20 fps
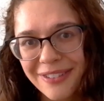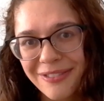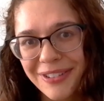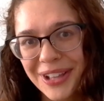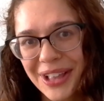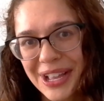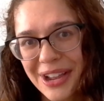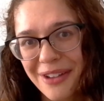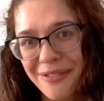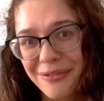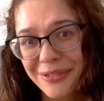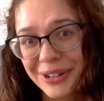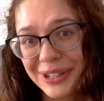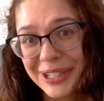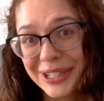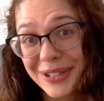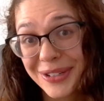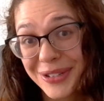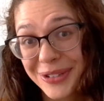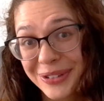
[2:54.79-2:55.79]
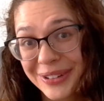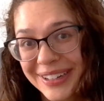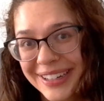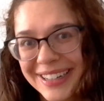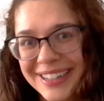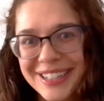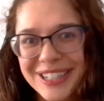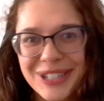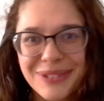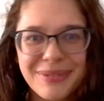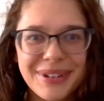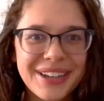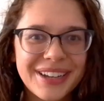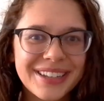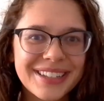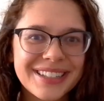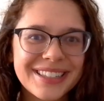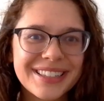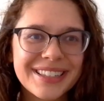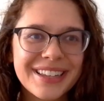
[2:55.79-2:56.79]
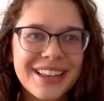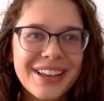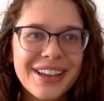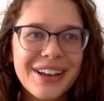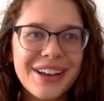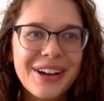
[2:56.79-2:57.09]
I feel like I've really enjoyed it just because